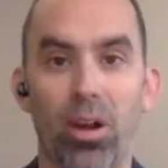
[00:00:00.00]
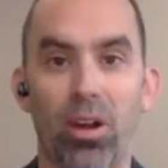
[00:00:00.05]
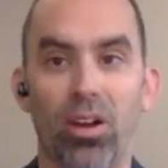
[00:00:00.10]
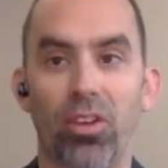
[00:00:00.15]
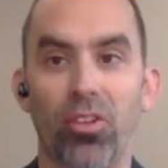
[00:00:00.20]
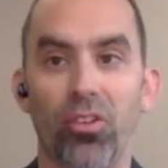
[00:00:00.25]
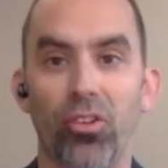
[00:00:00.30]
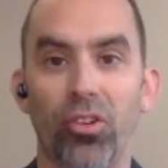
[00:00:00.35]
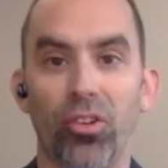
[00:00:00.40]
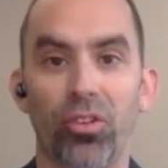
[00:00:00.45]

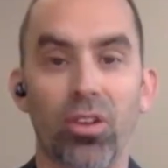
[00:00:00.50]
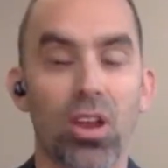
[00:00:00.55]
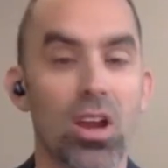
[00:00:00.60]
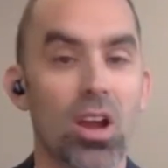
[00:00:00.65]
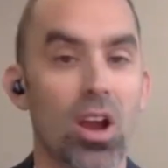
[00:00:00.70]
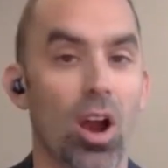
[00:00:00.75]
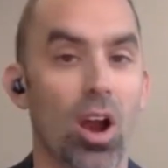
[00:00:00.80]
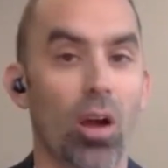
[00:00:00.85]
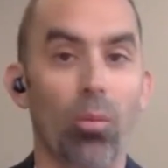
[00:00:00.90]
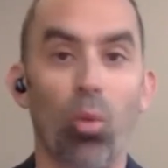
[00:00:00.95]
Americans are,
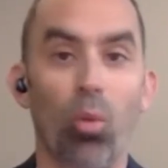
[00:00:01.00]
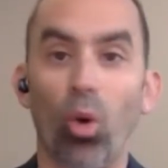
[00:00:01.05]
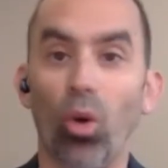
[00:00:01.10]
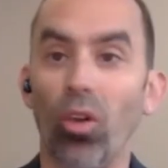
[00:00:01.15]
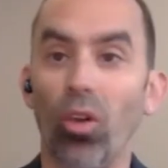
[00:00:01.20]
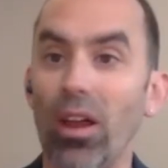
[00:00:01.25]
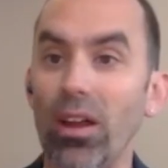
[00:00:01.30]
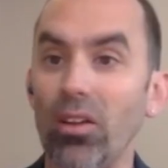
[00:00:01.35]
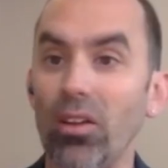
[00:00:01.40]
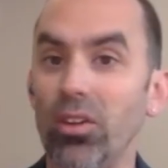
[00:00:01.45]
are more
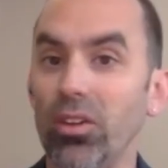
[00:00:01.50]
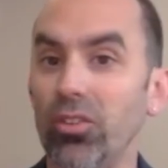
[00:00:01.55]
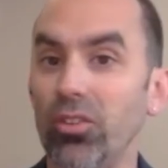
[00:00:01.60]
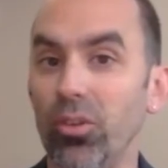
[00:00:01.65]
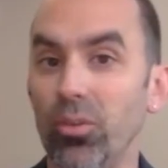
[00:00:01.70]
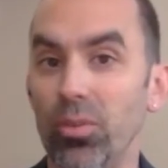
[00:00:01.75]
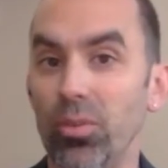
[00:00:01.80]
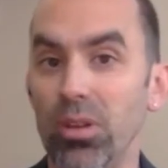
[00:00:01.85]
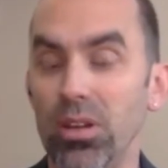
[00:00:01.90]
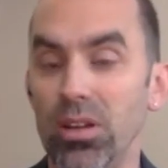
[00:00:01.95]
likely
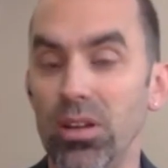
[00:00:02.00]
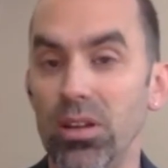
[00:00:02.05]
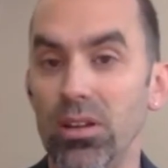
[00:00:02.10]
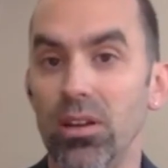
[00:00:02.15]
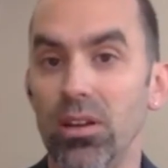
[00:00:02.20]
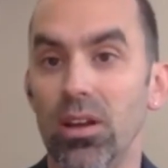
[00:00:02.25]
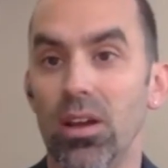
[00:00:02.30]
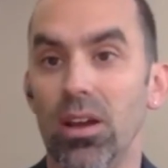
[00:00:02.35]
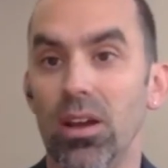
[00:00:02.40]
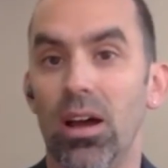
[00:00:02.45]
to be
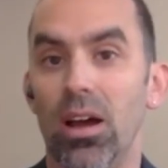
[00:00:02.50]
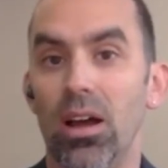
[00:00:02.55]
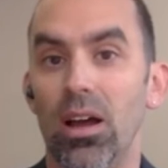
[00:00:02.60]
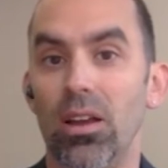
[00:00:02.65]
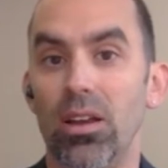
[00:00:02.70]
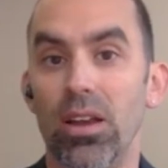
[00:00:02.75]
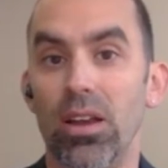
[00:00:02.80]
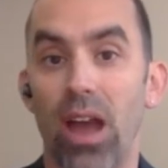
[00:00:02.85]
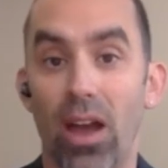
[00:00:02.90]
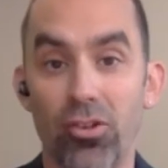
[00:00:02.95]

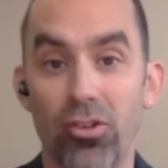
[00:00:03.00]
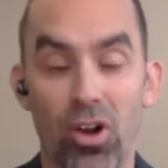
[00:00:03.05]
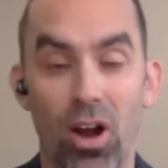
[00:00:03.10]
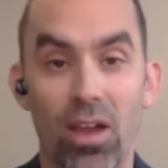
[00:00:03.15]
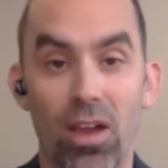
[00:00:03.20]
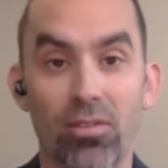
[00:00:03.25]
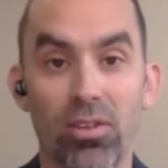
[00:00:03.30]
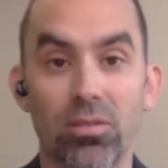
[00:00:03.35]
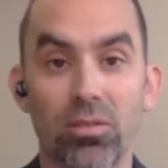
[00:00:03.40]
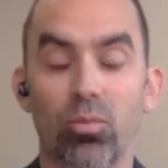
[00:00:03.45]
uh, not
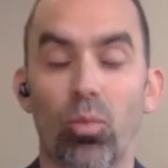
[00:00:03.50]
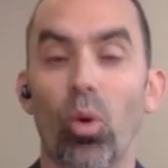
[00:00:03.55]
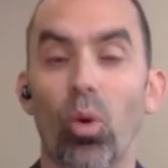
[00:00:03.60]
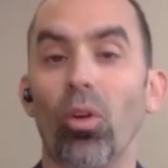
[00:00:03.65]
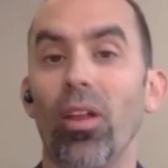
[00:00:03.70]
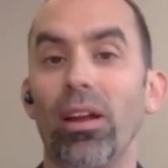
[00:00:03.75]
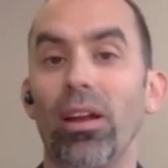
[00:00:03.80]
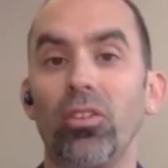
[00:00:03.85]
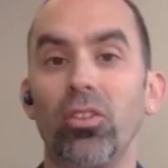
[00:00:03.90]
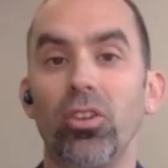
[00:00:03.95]
driving,
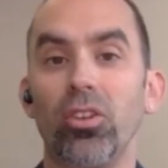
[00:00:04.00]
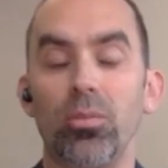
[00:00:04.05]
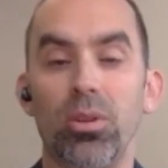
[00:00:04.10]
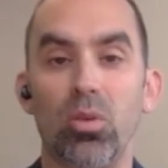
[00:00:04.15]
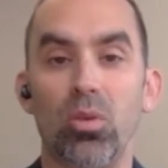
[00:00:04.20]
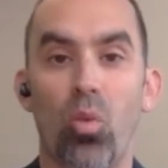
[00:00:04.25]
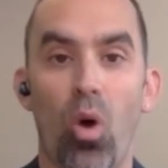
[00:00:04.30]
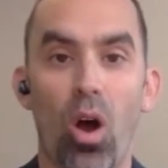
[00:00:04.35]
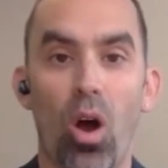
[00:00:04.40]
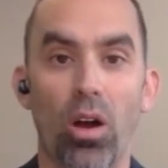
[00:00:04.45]
more likely to
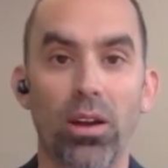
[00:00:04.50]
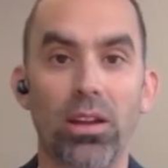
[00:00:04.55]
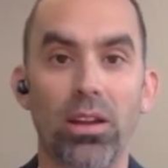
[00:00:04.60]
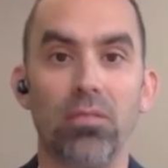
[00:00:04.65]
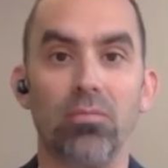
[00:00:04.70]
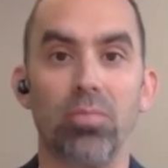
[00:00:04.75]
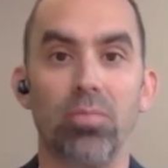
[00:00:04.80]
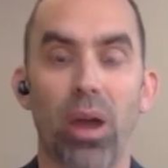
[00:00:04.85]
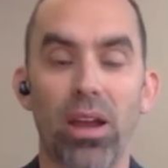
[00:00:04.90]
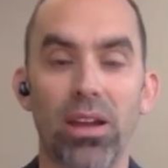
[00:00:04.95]
be
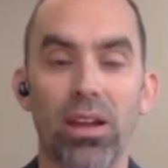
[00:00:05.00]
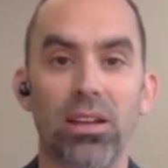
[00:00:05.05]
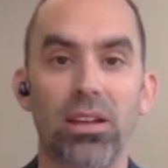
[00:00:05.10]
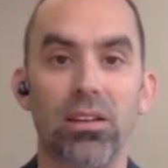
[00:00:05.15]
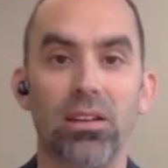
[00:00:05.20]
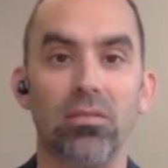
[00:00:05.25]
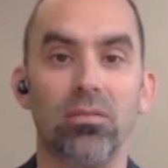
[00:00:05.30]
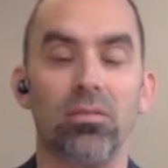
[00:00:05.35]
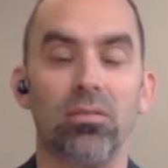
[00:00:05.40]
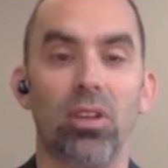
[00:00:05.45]
walking,
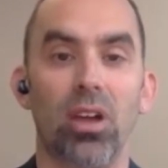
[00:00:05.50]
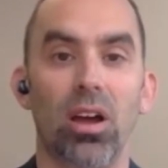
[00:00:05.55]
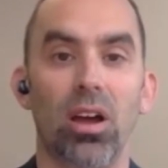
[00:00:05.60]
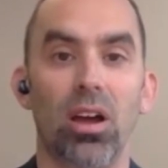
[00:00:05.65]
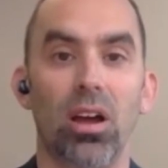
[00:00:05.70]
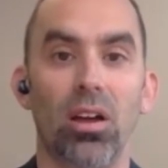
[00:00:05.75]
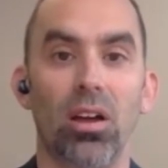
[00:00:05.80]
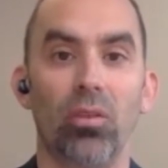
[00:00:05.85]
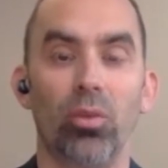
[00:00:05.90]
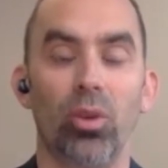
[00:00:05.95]
biking,
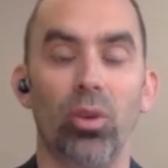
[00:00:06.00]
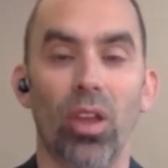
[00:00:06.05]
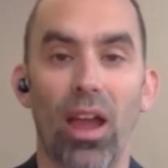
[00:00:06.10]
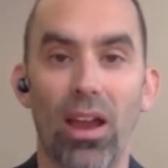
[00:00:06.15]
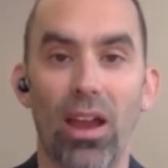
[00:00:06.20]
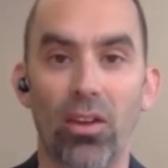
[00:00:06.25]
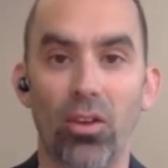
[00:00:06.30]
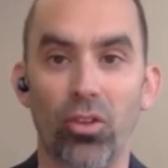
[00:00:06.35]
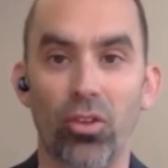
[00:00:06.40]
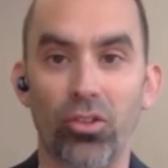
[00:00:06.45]
uh,
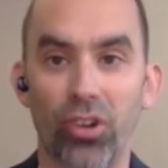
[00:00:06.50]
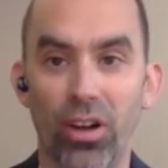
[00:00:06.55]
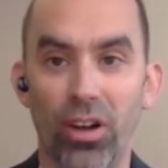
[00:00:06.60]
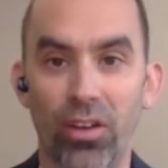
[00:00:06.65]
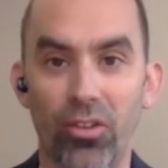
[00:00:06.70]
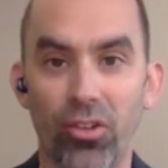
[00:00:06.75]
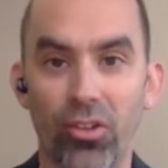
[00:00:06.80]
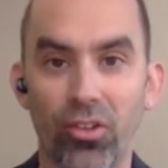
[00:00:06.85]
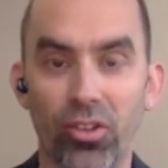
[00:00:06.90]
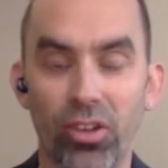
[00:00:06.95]
relying on
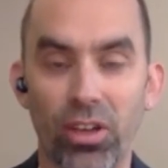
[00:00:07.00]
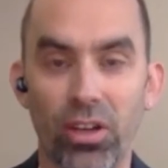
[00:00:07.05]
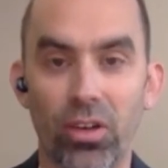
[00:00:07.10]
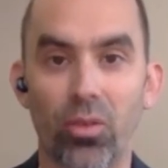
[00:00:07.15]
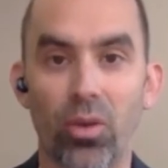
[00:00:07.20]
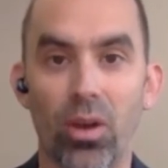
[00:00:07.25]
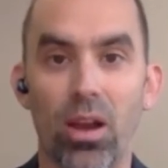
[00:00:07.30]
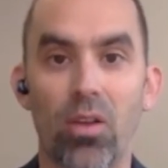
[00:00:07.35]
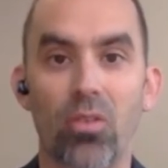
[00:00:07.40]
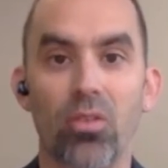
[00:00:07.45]
transit to get
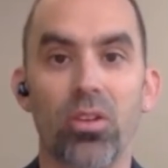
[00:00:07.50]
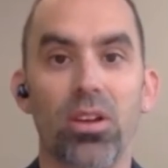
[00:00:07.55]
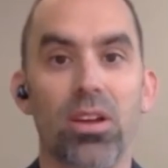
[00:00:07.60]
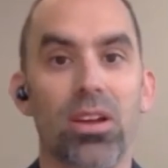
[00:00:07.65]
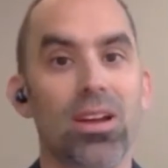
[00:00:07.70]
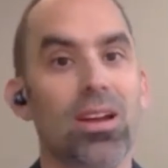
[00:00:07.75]
around.